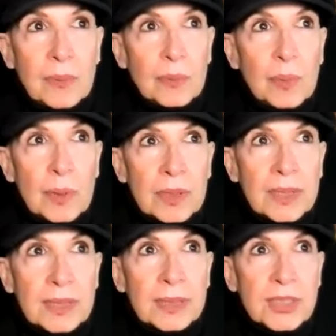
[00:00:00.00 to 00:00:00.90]
we're going
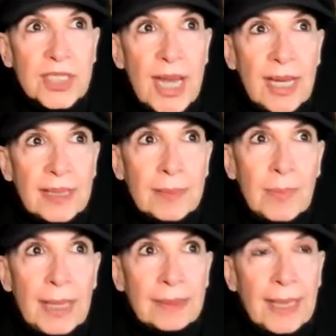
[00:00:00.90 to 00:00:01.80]
to chat
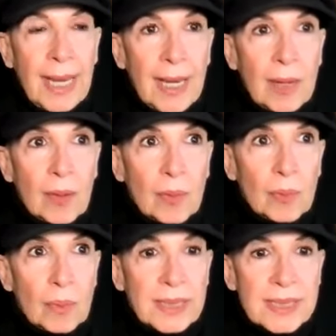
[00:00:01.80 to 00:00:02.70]
about how
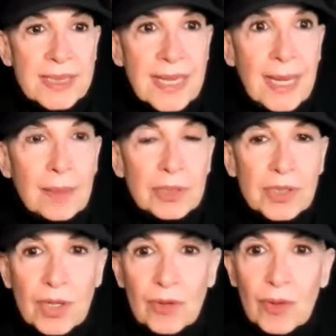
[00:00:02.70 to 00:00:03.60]
we
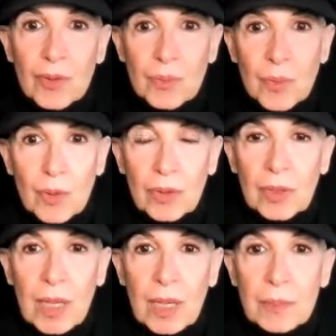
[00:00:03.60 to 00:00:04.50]
establish our own moral
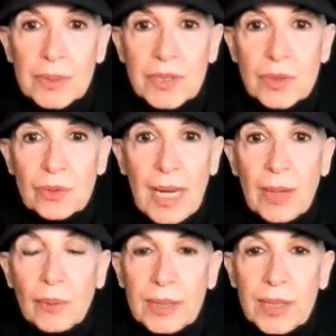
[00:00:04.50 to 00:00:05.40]
compass or how
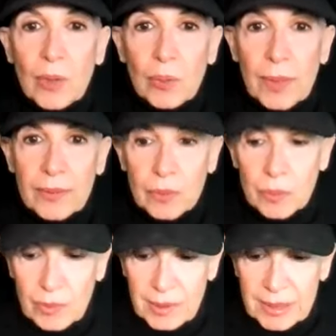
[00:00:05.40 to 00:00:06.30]
we know whether
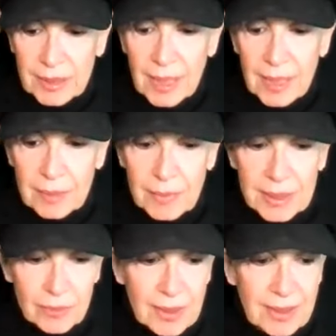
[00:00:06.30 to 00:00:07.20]
we're in
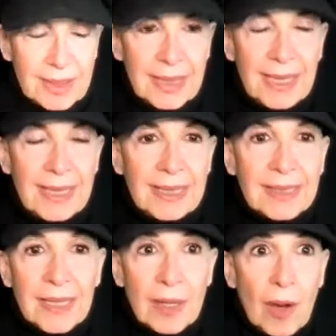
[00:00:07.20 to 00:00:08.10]
alignment with it, and
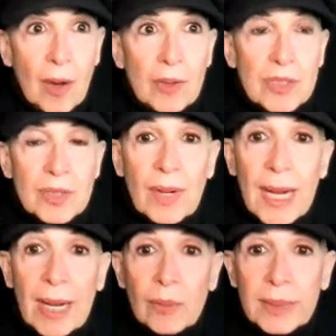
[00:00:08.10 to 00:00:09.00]
also
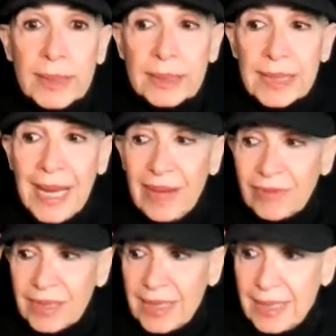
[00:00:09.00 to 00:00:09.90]
how we can
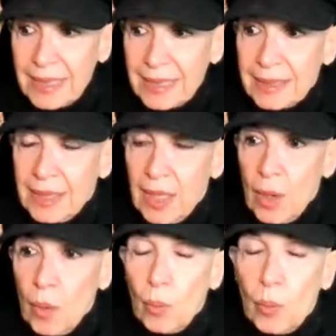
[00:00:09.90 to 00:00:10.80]
navigate
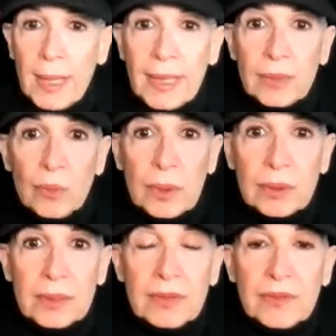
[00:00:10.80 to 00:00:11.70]
when we're
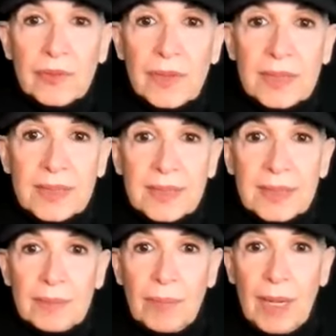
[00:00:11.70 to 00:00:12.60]

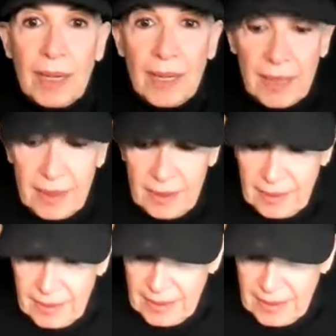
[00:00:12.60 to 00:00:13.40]
confronted by